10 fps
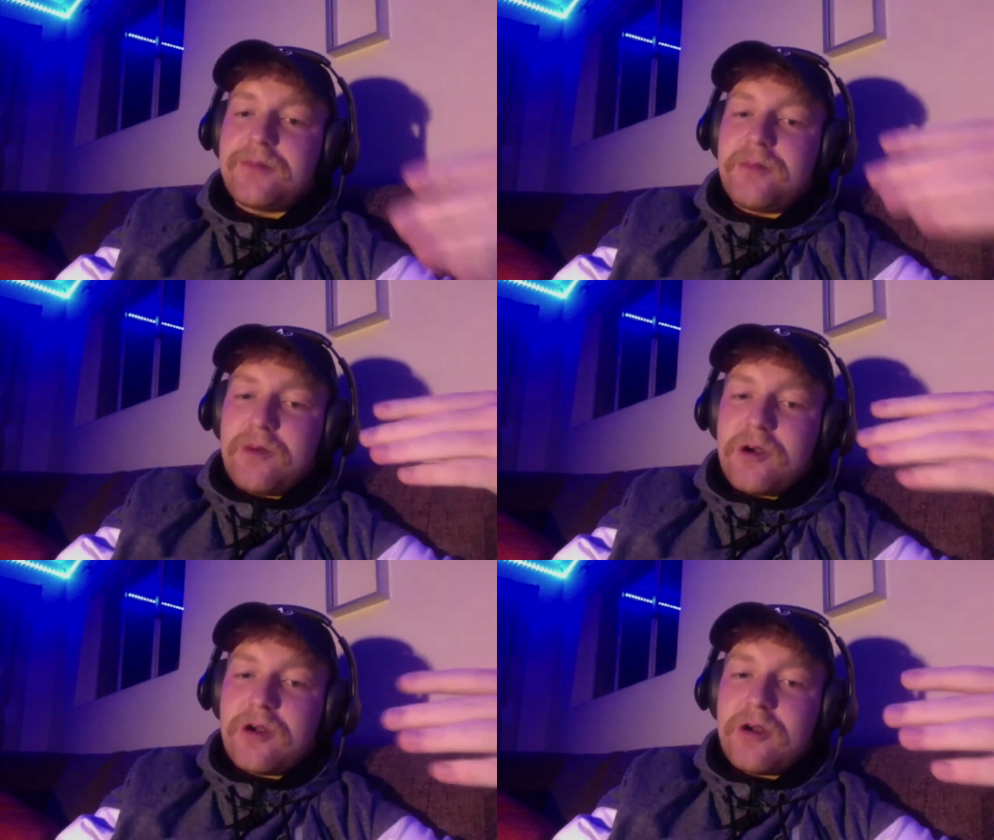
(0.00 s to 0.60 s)

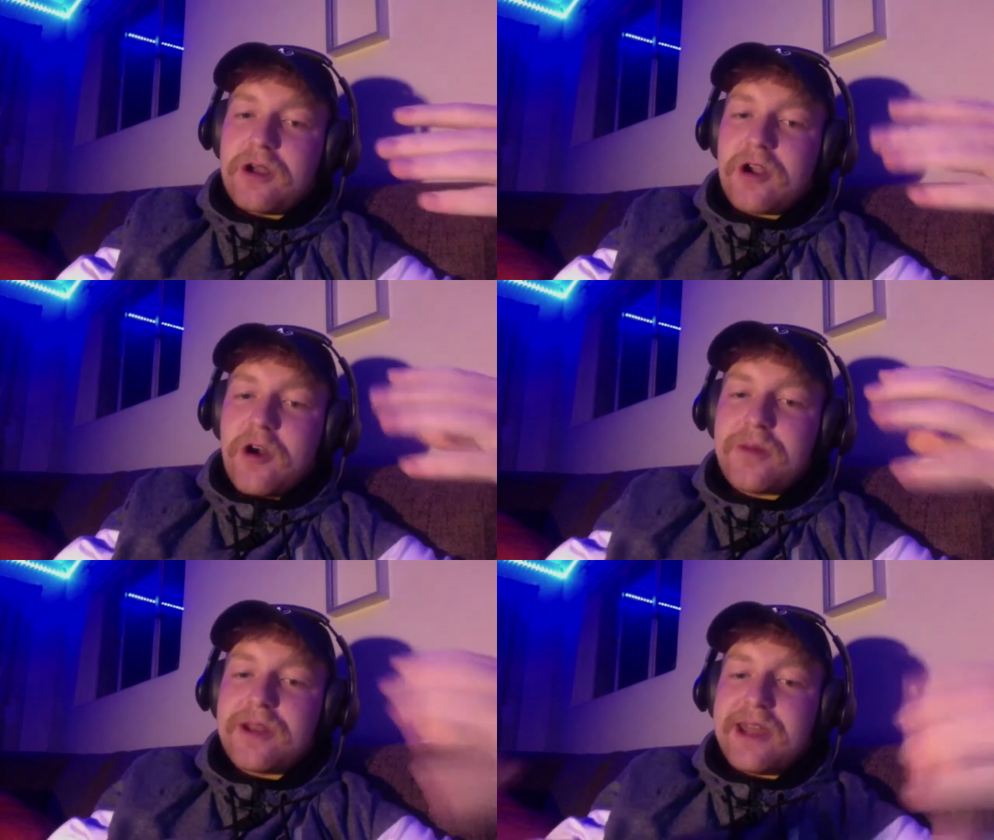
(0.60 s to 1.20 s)
were a
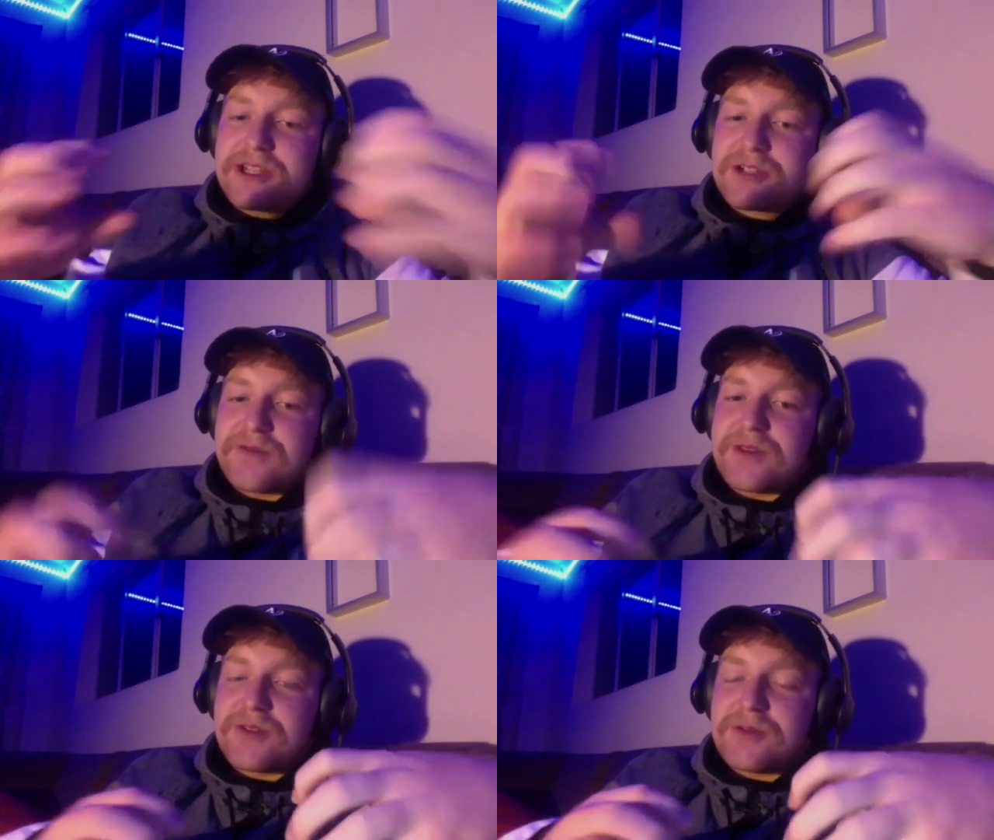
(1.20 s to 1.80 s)
combination of the two.